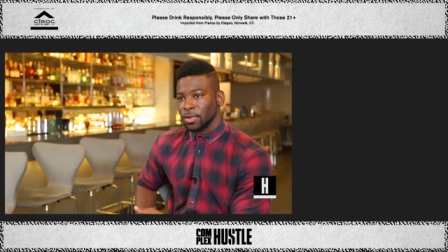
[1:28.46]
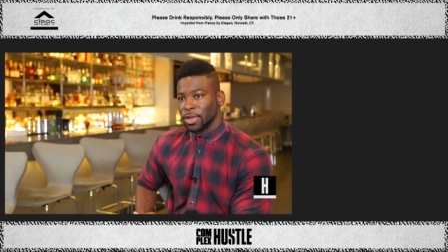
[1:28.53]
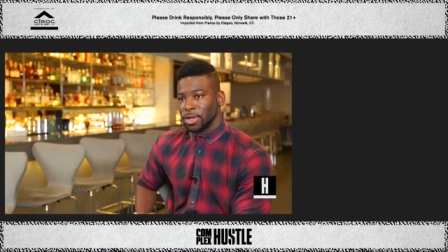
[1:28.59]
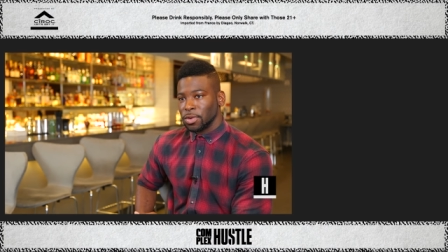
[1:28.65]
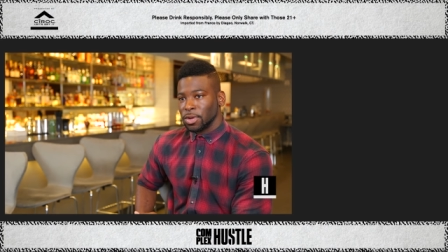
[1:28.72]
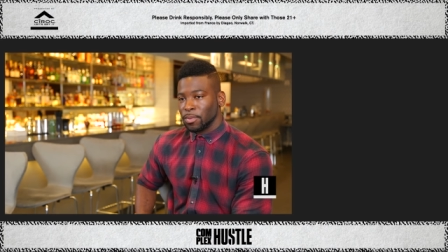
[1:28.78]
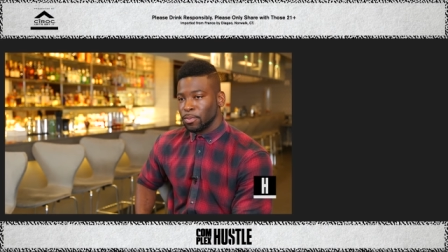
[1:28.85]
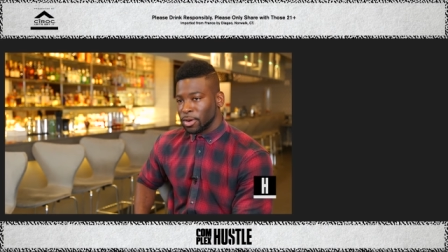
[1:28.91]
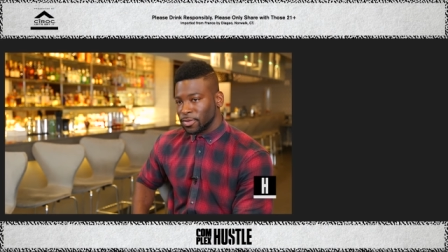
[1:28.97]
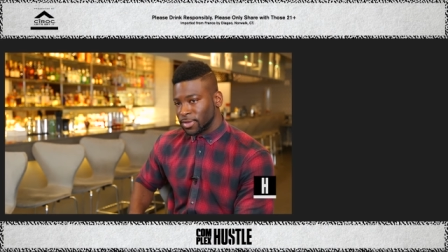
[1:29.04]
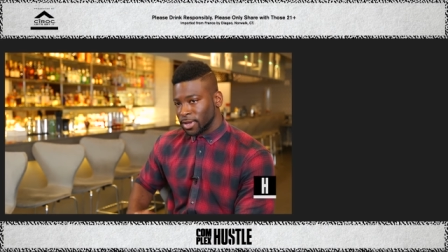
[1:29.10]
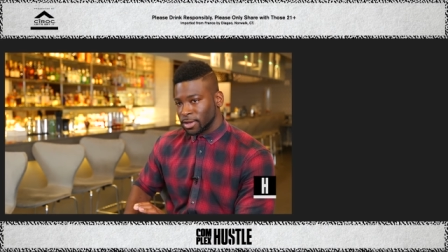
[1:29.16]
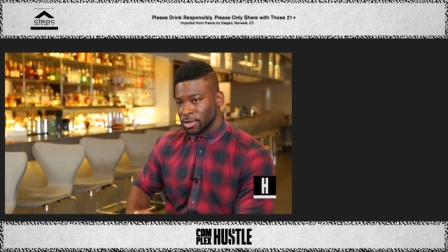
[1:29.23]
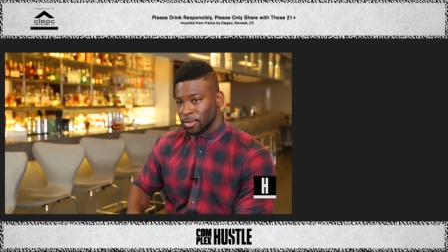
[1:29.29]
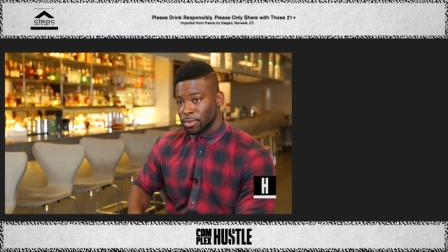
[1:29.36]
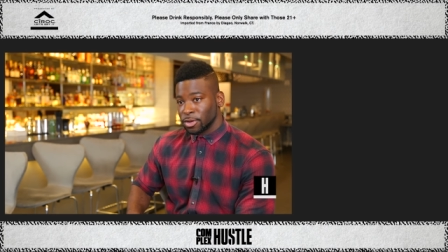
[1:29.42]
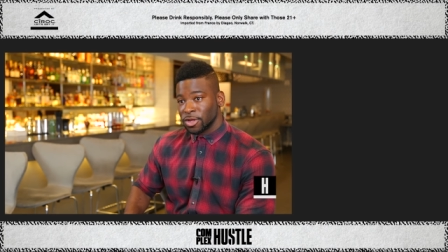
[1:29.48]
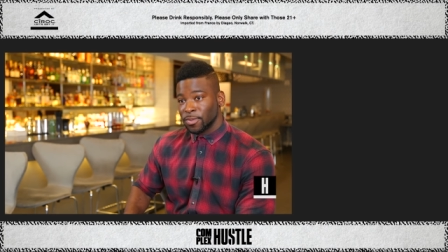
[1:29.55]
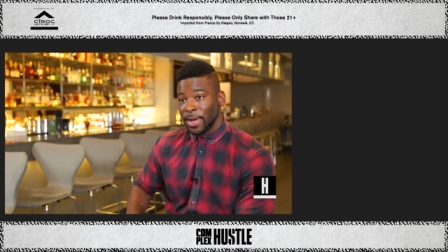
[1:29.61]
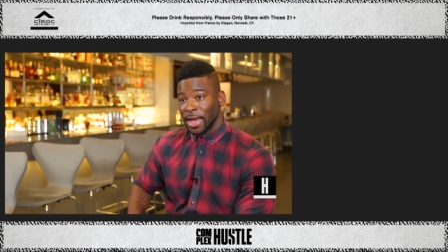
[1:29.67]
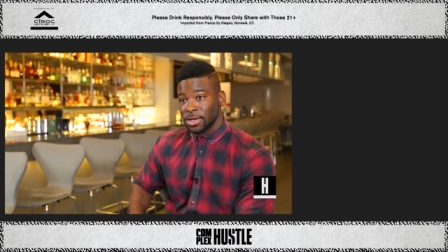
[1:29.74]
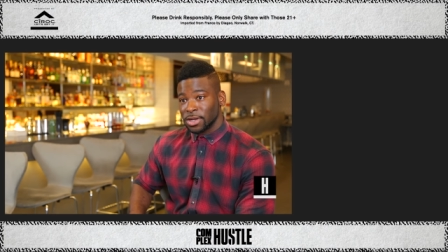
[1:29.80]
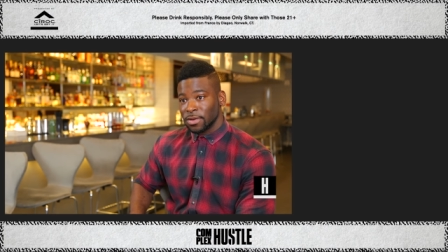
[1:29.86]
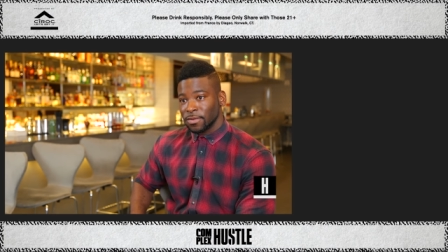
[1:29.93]
so that you can put things in
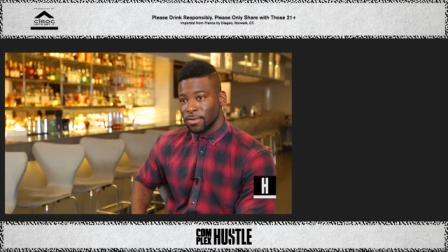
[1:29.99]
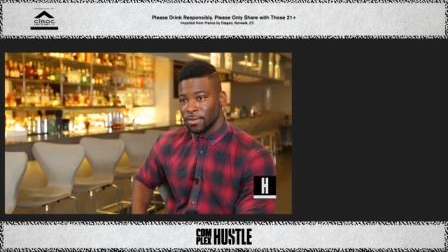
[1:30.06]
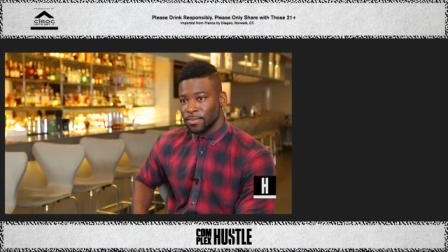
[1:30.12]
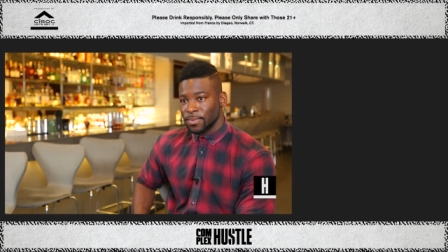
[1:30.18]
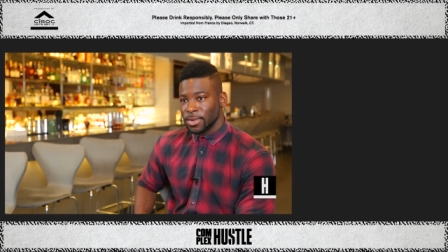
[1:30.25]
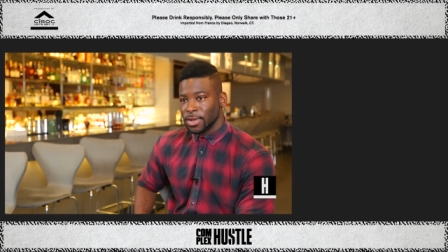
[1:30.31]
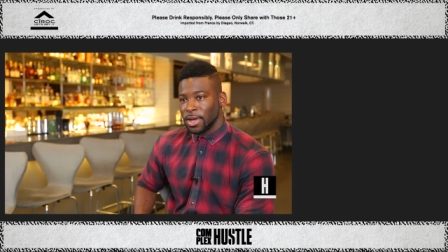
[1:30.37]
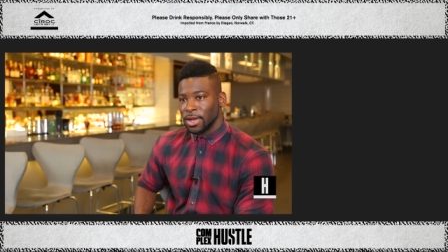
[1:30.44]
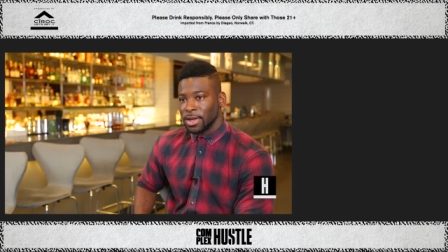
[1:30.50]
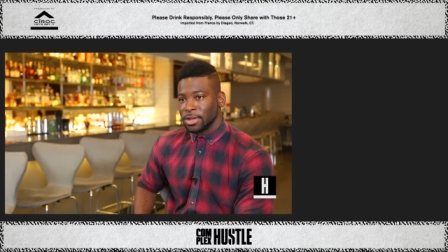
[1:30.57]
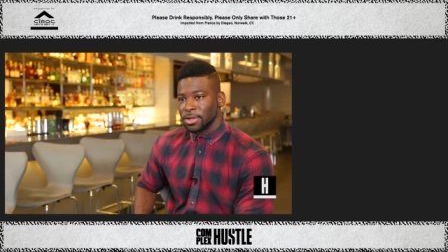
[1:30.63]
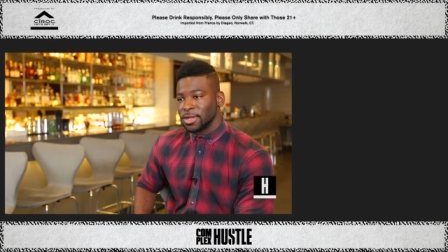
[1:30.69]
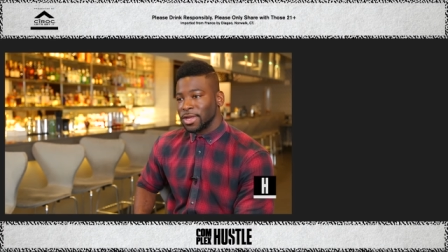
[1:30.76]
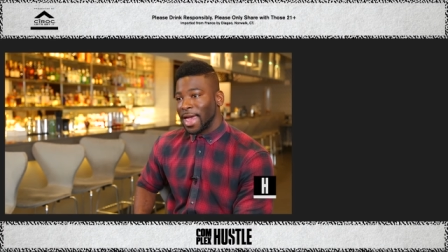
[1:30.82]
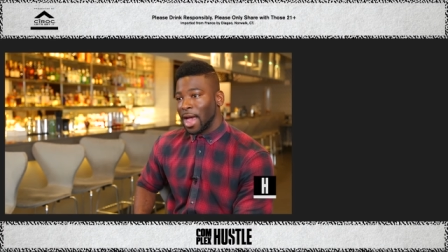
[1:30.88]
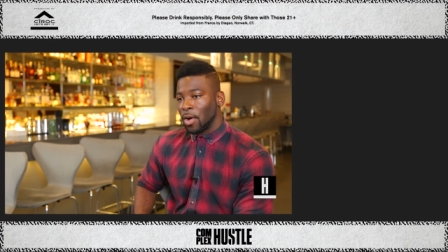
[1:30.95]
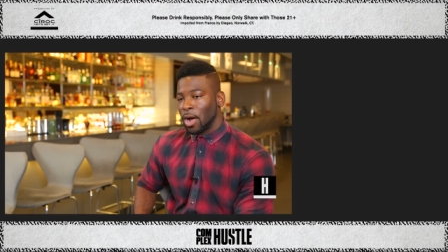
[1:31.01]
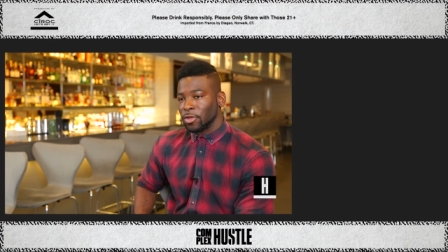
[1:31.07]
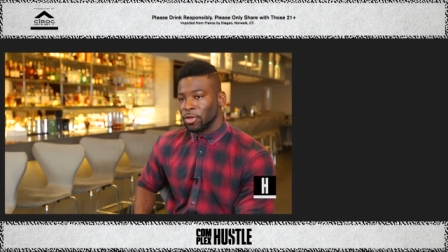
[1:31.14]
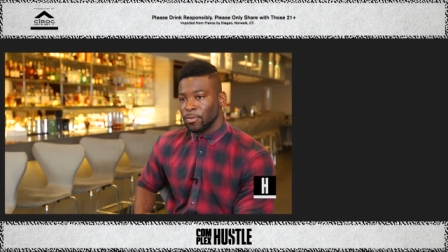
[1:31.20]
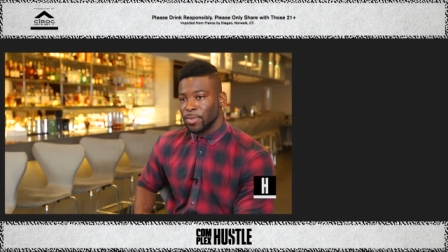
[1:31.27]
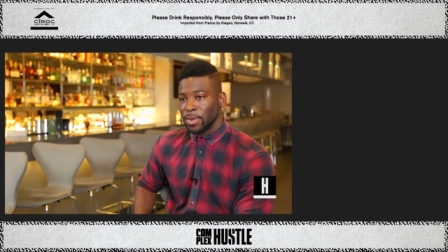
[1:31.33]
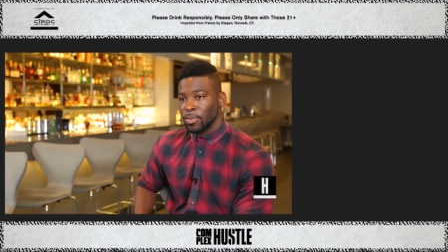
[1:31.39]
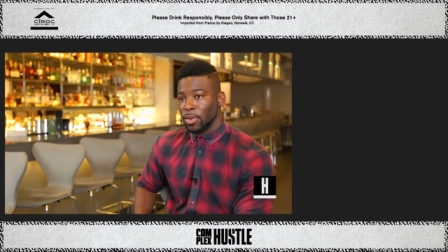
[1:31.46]
perspective and see how
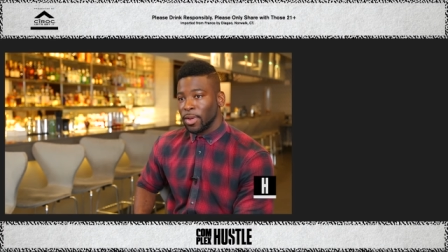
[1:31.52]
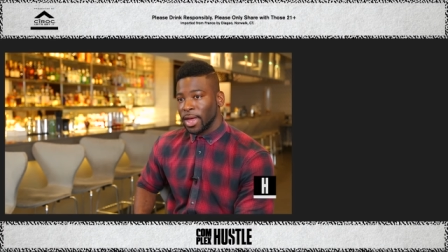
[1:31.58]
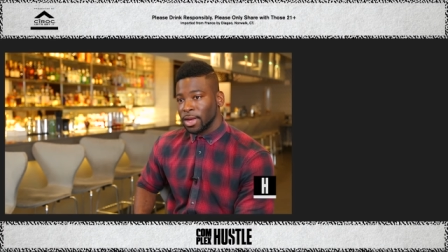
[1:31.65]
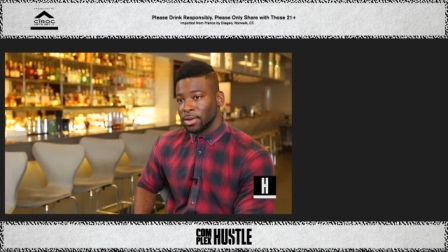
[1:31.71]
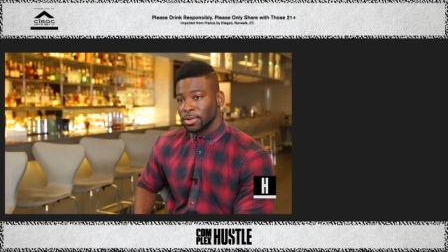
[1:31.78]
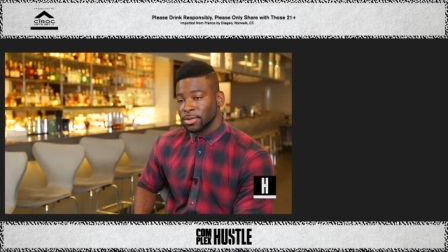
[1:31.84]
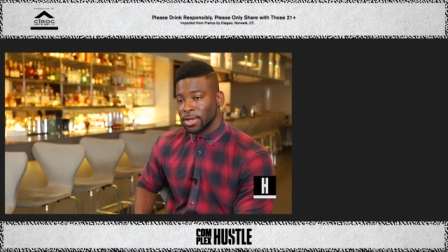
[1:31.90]
other people handle